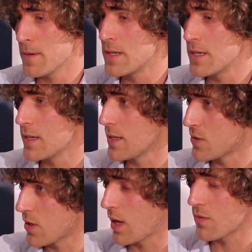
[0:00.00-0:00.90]
India and
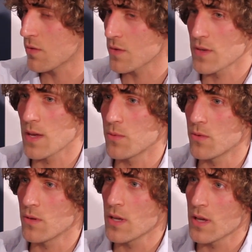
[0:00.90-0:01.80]
China, for
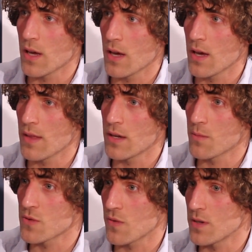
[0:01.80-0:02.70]
example, that
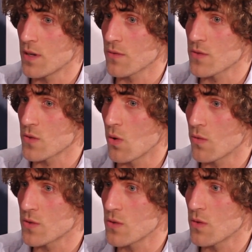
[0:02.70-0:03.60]
number is very different. So
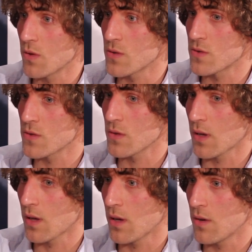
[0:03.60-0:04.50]
over 2/3
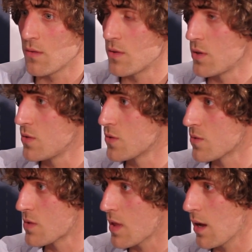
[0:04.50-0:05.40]
of the
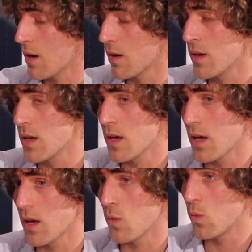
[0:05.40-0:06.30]
users there
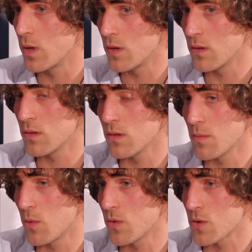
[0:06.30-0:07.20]

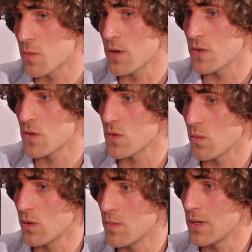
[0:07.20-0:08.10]
in both those places,
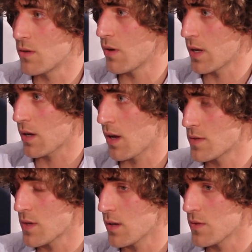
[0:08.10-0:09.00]
will be creating
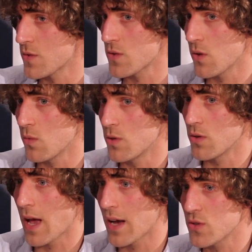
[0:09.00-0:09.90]
content. So when
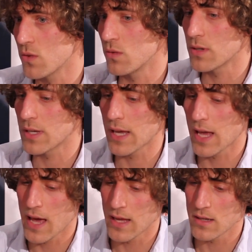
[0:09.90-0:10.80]
you're actually looking
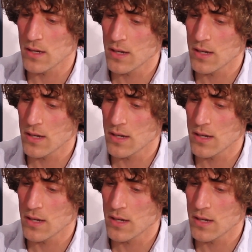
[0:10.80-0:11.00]
at